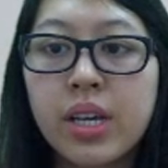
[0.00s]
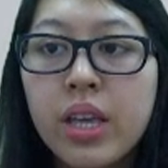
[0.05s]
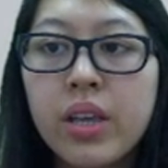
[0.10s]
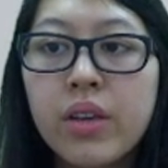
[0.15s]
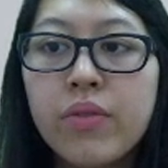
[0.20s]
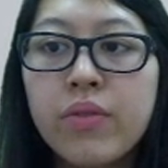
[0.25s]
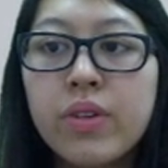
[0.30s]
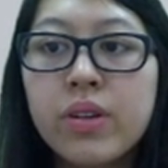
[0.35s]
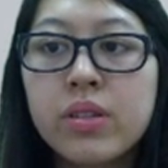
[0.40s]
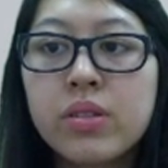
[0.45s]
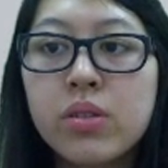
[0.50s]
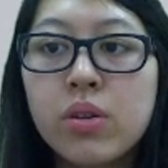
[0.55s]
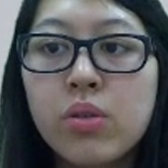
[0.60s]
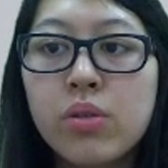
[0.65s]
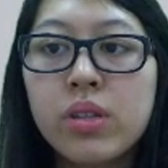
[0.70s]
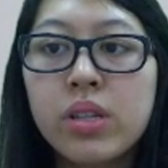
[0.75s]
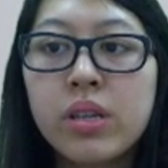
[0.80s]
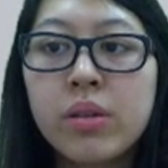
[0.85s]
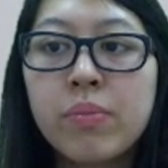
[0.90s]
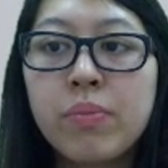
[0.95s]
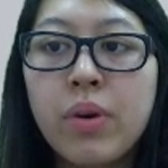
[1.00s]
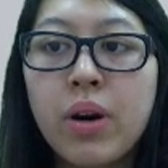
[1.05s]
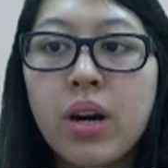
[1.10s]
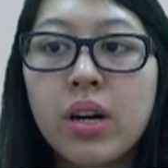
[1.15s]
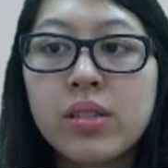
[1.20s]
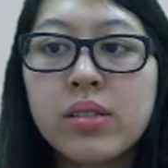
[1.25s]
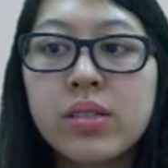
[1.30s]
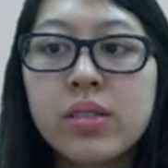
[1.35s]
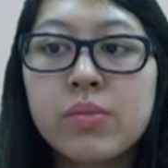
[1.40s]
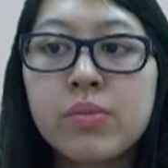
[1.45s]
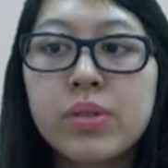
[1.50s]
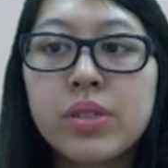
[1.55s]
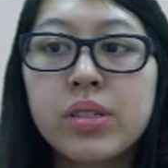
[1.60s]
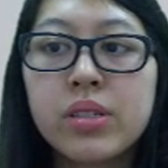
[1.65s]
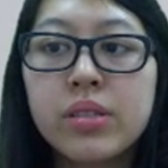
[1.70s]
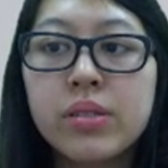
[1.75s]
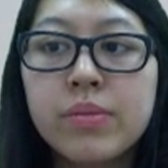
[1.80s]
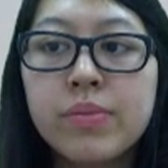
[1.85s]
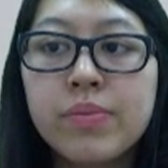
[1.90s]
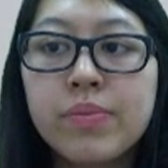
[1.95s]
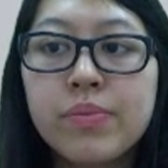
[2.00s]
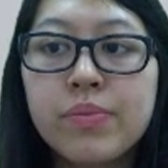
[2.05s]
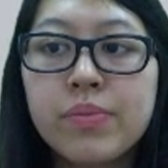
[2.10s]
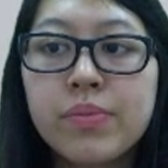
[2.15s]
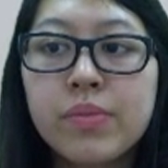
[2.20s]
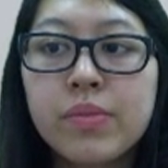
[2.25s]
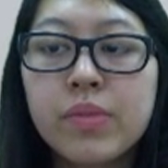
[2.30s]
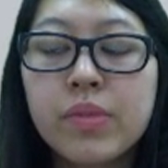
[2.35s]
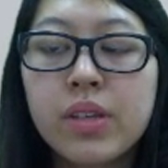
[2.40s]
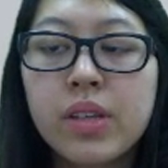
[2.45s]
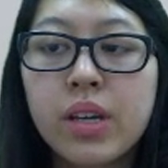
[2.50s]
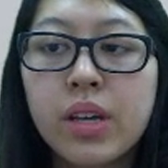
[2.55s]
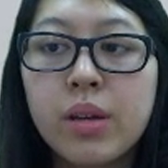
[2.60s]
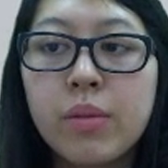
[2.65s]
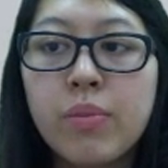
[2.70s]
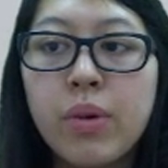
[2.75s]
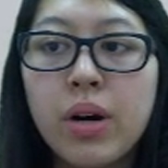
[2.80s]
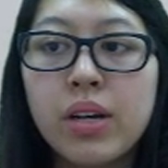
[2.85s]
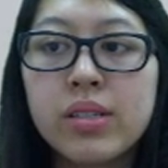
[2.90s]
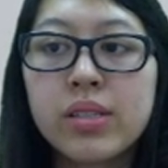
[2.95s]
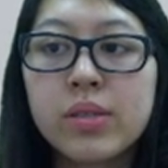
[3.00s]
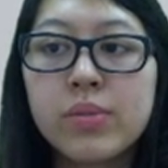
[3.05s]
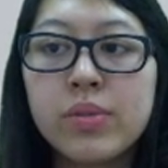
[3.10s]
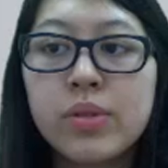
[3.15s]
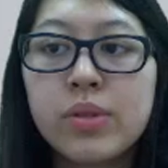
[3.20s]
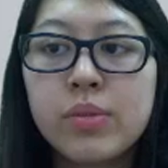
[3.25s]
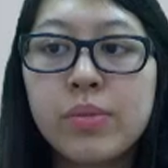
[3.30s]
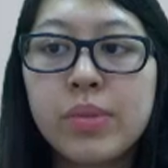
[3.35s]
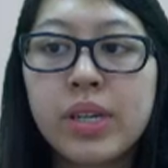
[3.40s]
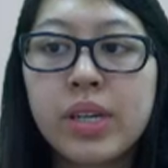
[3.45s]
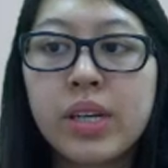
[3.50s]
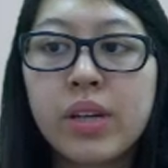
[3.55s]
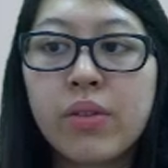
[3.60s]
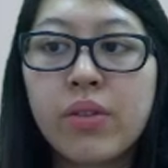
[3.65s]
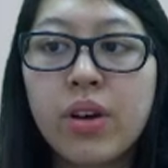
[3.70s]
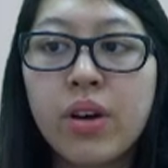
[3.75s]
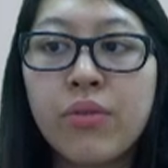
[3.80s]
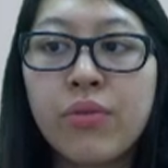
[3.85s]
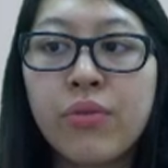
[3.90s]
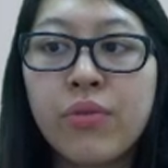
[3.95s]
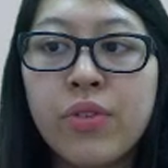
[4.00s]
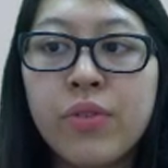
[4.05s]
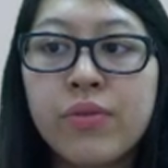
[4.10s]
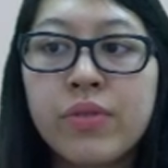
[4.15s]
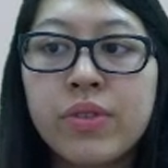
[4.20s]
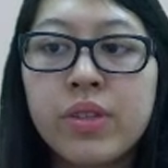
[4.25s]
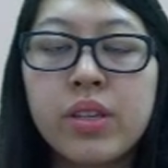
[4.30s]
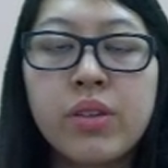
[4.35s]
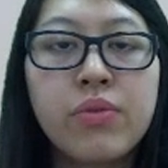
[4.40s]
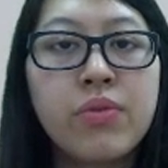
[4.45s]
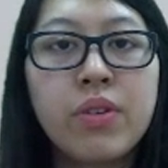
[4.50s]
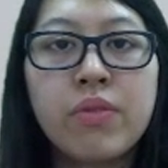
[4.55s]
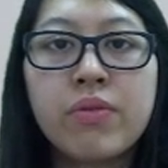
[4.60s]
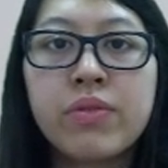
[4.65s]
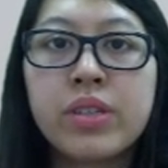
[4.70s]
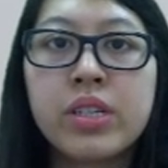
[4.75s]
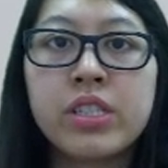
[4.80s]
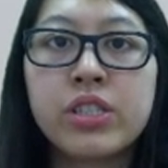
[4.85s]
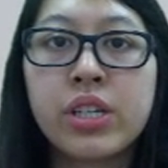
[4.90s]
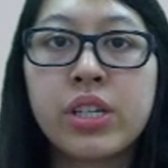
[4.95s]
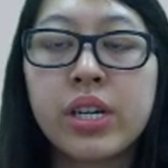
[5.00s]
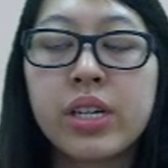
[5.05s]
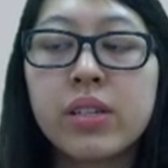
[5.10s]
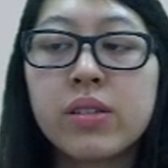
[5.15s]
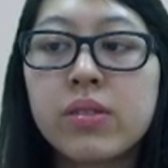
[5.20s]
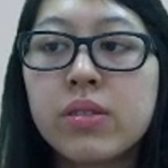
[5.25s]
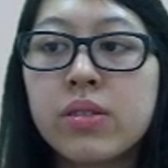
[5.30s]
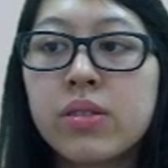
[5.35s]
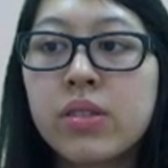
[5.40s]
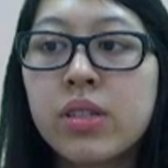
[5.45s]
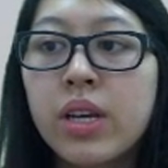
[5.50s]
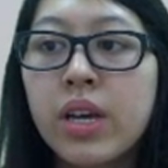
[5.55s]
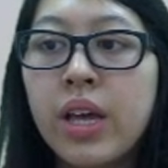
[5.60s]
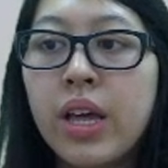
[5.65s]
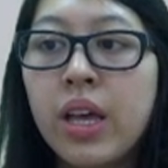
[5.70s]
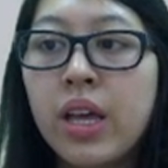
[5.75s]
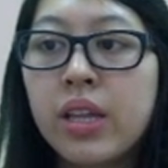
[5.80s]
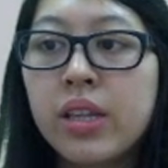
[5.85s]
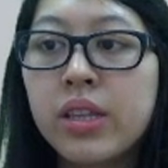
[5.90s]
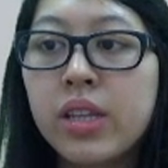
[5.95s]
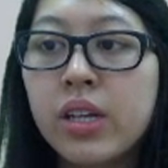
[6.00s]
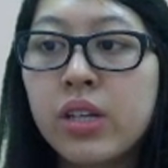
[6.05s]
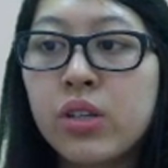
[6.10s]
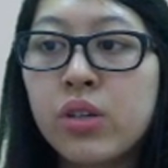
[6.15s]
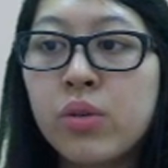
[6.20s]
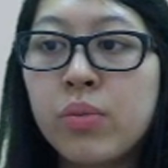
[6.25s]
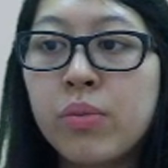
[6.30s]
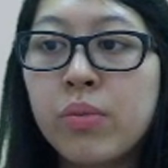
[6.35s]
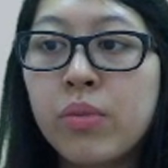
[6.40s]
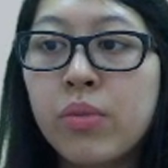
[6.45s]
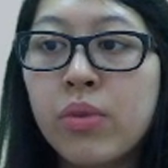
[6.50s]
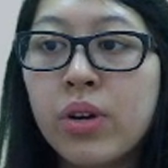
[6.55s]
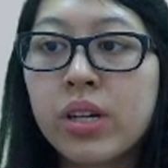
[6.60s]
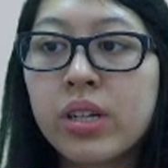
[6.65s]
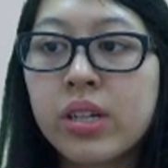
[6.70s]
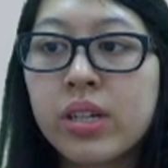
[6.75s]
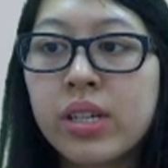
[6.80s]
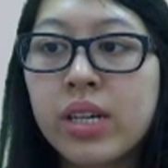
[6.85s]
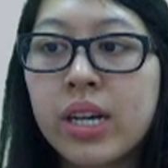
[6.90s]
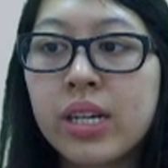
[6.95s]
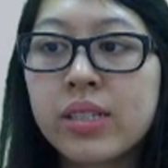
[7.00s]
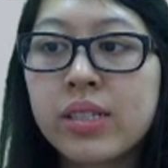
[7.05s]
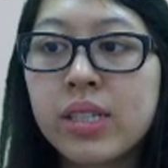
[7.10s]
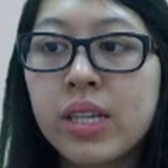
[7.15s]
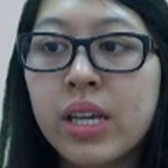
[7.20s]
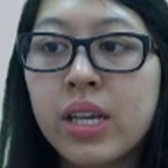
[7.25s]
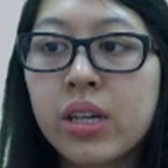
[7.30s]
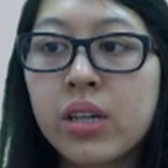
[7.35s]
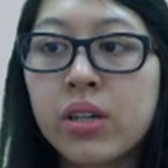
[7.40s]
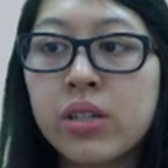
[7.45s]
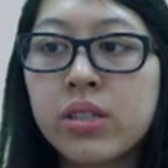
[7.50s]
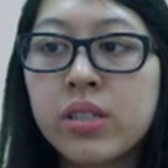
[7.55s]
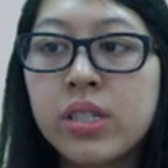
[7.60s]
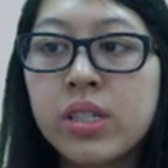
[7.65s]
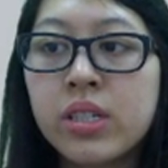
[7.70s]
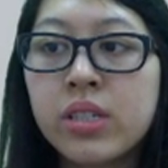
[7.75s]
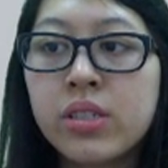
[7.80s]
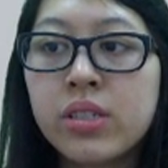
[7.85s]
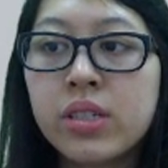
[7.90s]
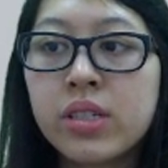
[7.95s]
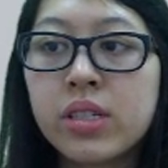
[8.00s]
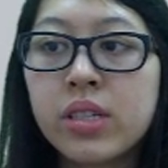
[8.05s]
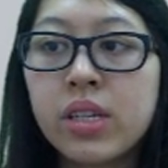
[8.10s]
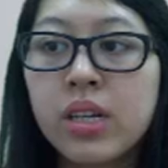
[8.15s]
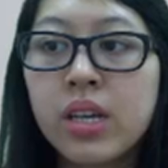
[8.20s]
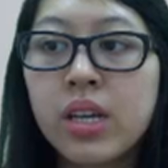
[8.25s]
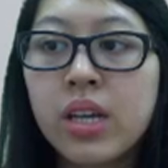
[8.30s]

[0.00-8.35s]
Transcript: If it is only possible, okay, possible meaning a 50-50 chance, then you recognize a contingent